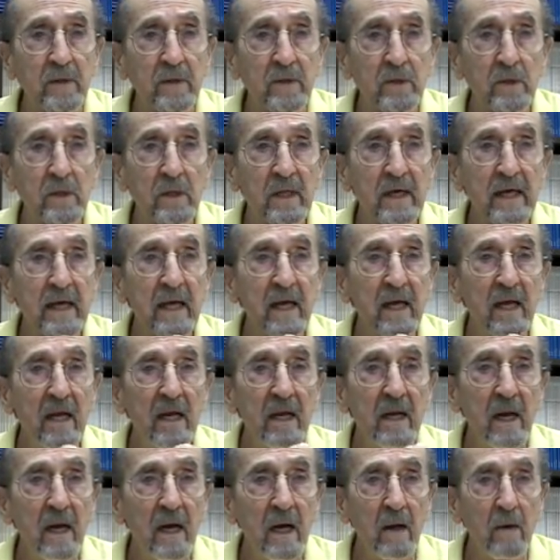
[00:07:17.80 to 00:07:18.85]
to
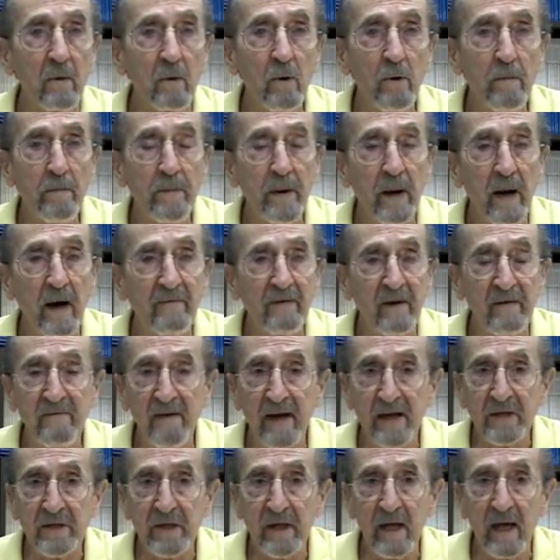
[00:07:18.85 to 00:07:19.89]
lead a group of
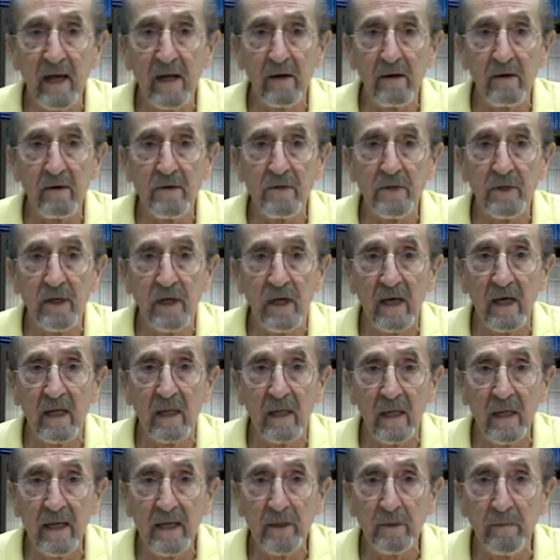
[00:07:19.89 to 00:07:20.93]
investigators
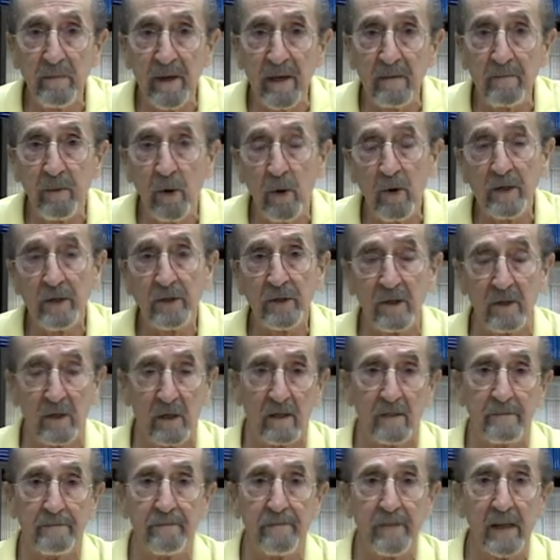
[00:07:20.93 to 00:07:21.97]
in Lisbon, Portugal,
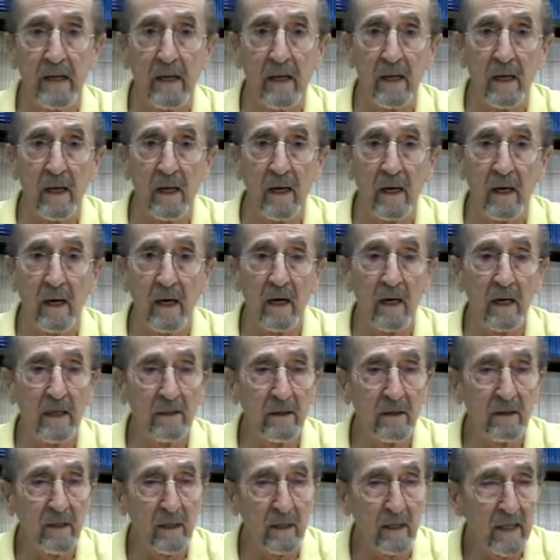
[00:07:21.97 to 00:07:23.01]

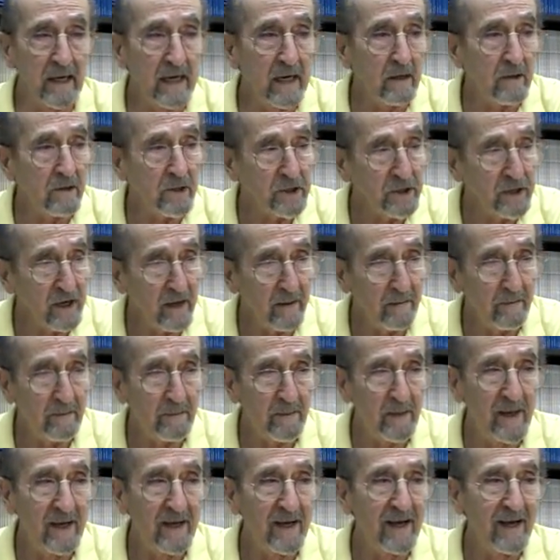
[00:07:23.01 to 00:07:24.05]
under the
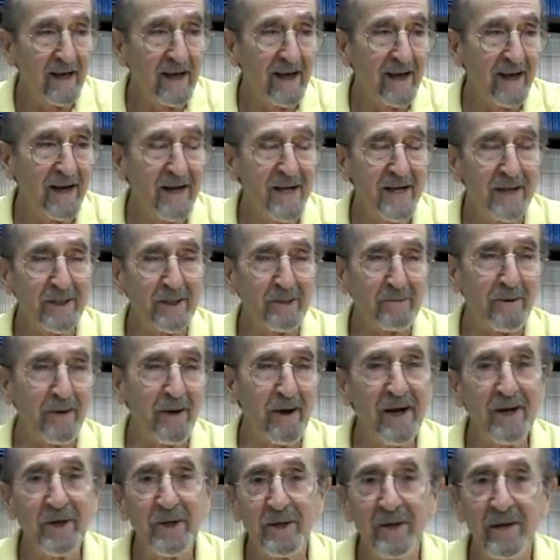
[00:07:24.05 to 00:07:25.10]
leadership and
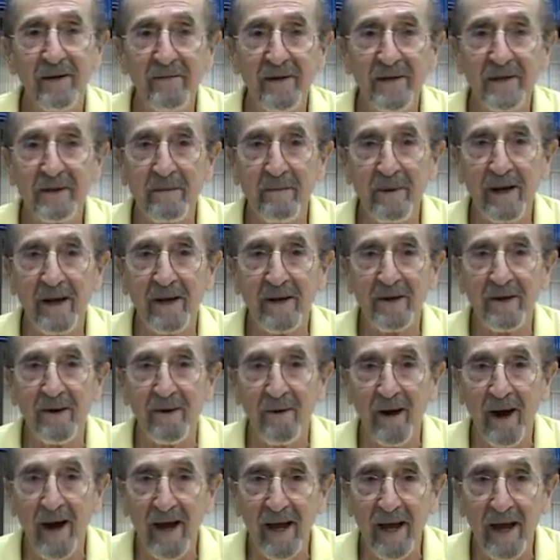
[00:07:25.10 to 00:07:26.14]
inspiration of Isabel
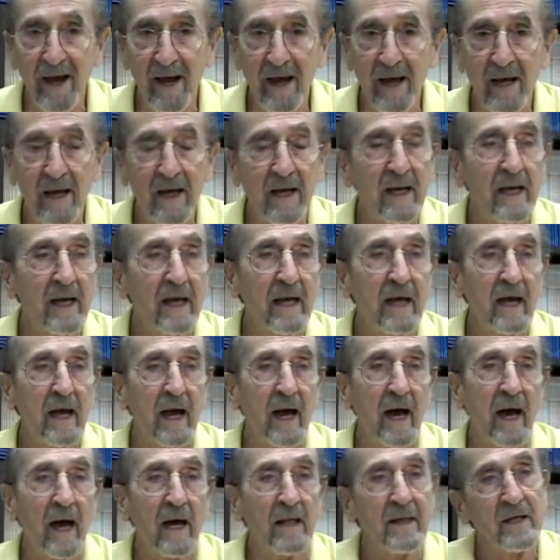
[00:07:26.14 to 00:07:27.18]
Correia.
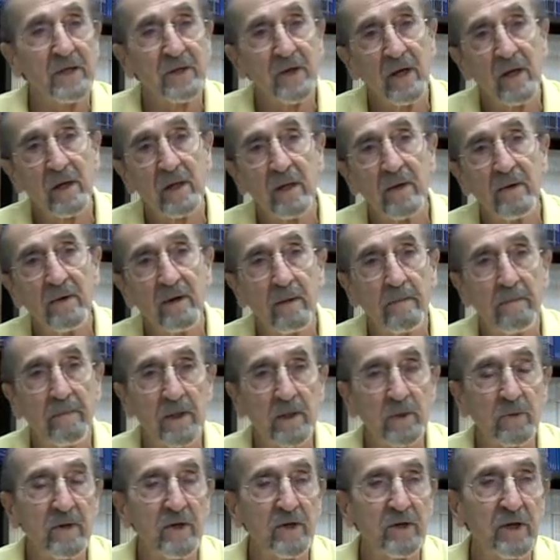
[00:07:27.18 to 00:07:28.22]
This included
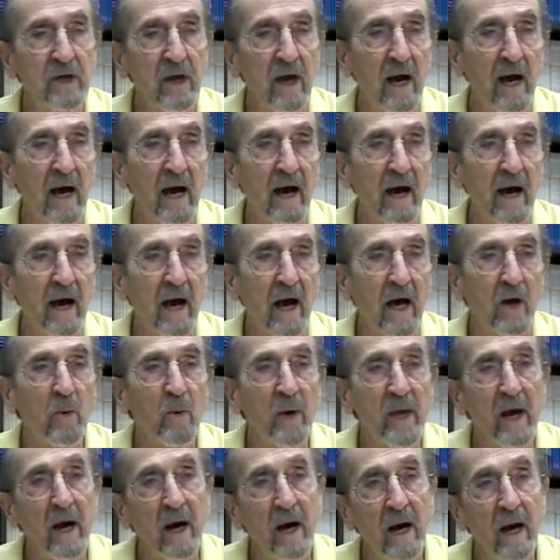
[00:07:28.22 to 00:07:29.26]
Patricia
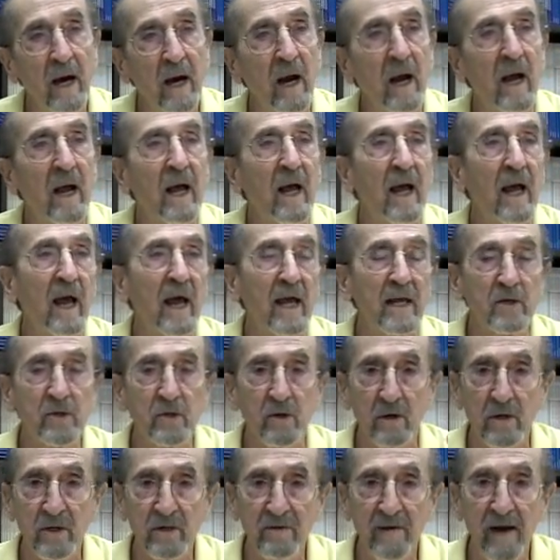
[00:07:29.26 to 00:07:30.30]
Aguiar and
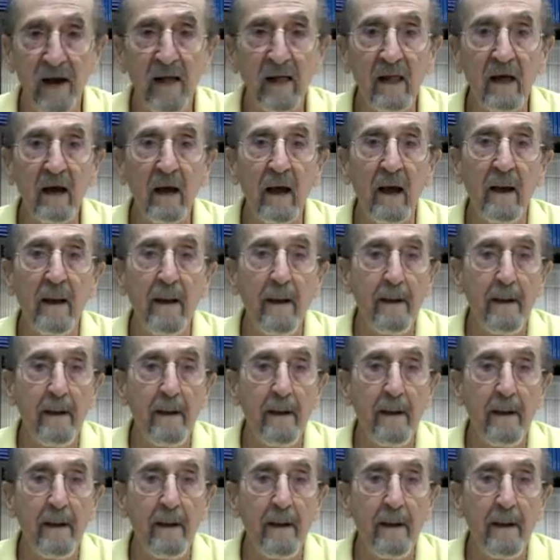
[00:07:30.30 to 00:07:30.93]
Jorge Valla.